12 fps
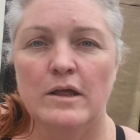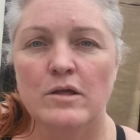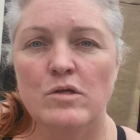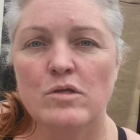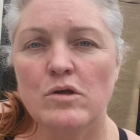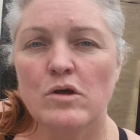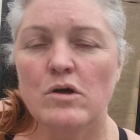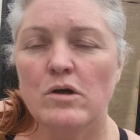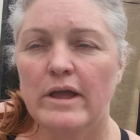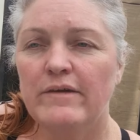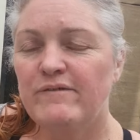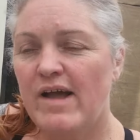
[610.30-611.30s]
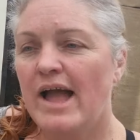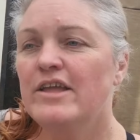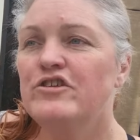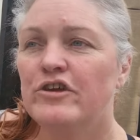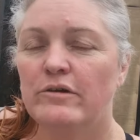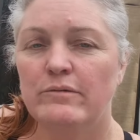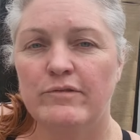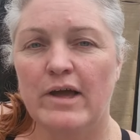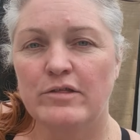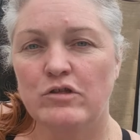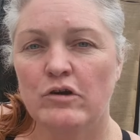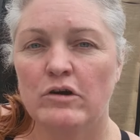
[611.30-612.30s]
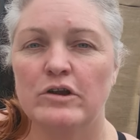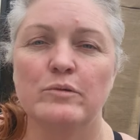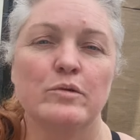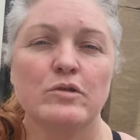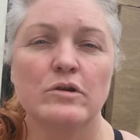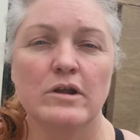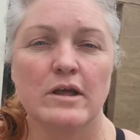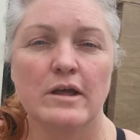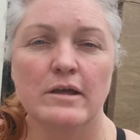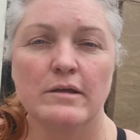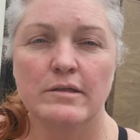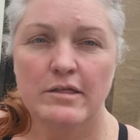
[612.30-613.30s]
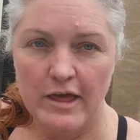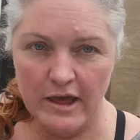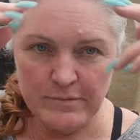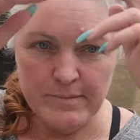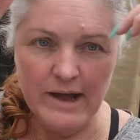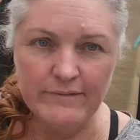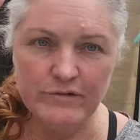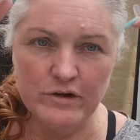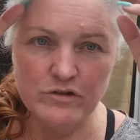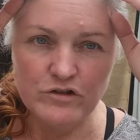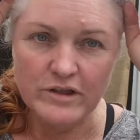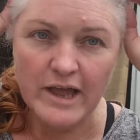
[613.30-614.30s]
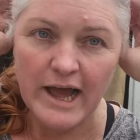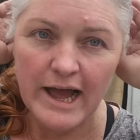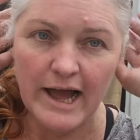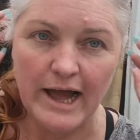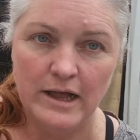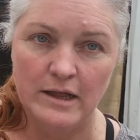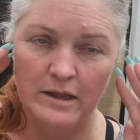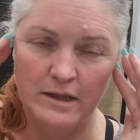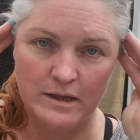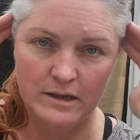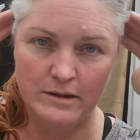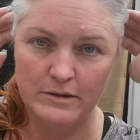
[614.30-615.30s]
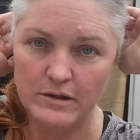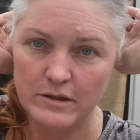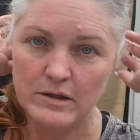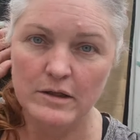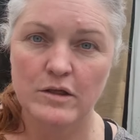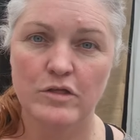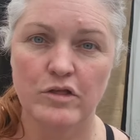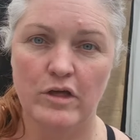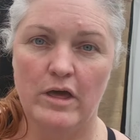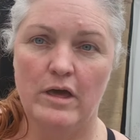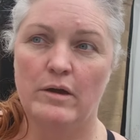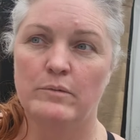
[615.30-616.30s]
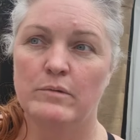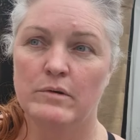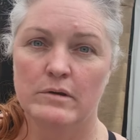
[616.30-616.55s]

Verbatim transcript: so if I knew that toner was going to take my virgin hair to